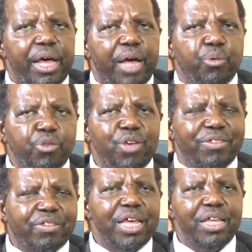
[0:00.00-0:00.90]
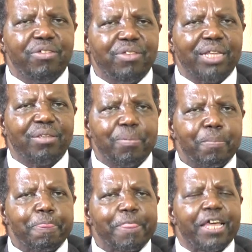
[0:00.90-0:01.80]
And what you are saying is that
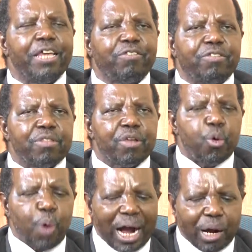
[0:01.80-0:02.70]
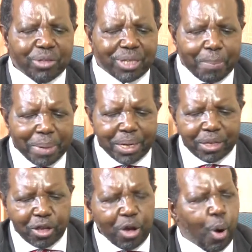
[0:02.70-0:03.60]

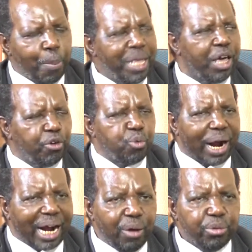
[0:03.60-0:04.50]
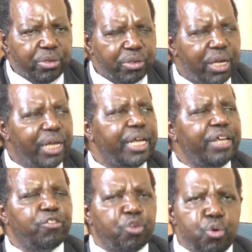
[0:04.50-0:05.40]
accountability or being held to account
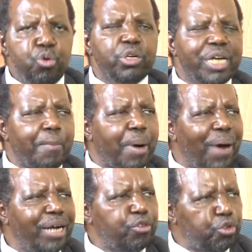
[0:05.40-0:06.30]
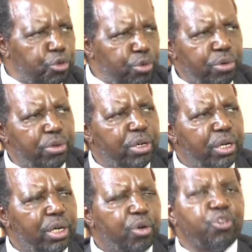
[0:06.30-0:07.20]
is good, number one, to
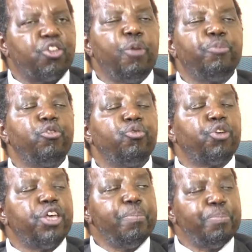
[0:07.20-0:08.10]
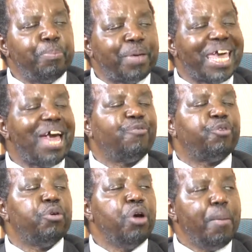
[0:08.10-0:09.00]
you, because it helps you to keep
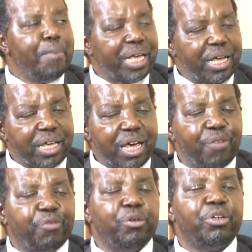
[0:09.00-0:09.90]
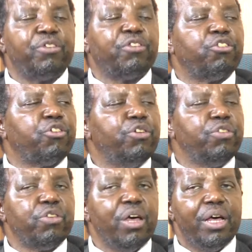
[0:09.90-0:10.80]
careful, making careful
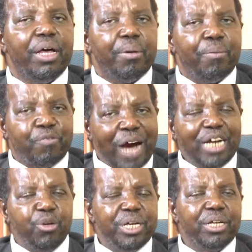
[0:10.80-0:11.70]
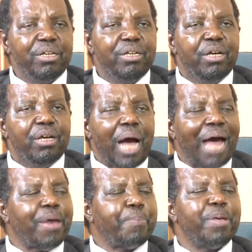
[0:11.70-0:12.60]
decisions, valuing
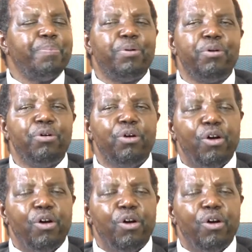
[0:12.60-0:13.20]
other people,